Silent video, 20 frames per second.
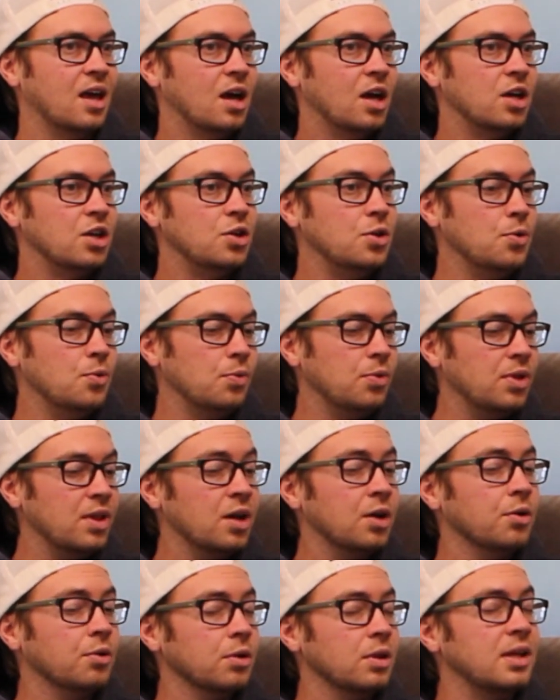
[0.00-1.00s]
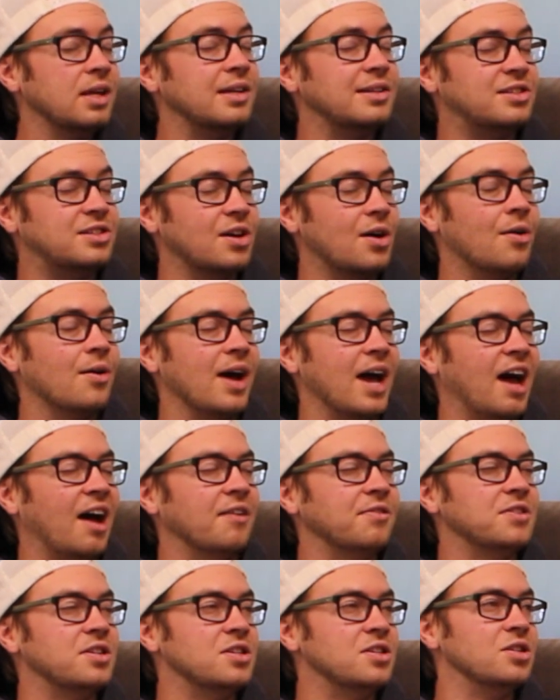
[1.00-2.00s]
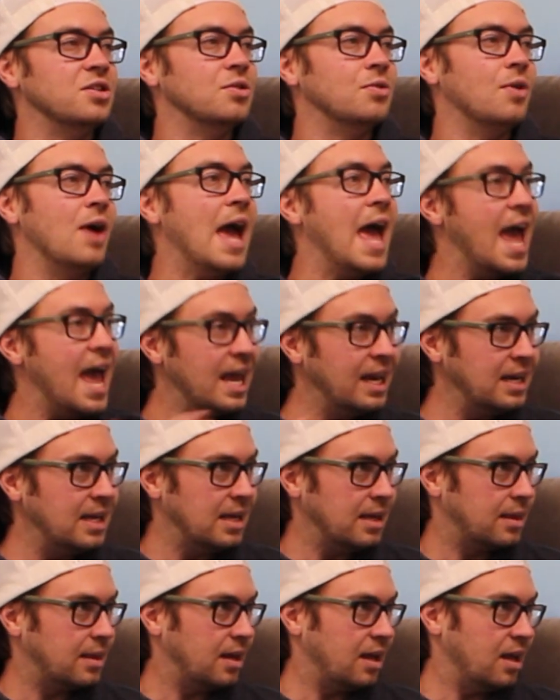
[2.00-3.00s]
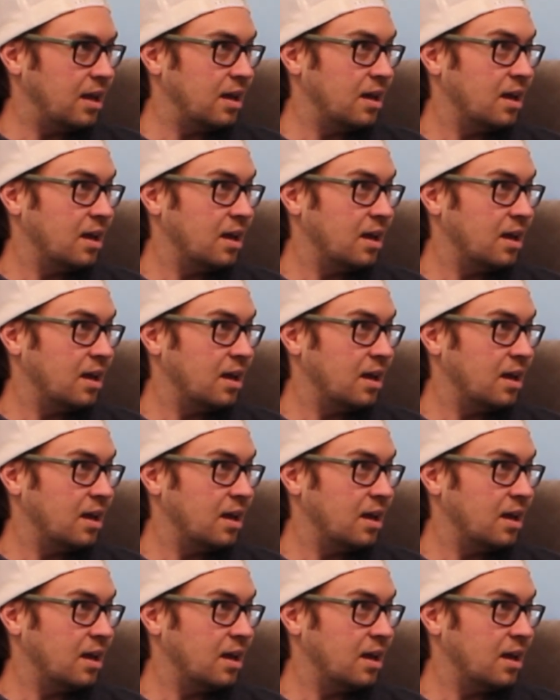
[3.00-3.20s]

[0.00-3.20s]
you literally don't have to do anything.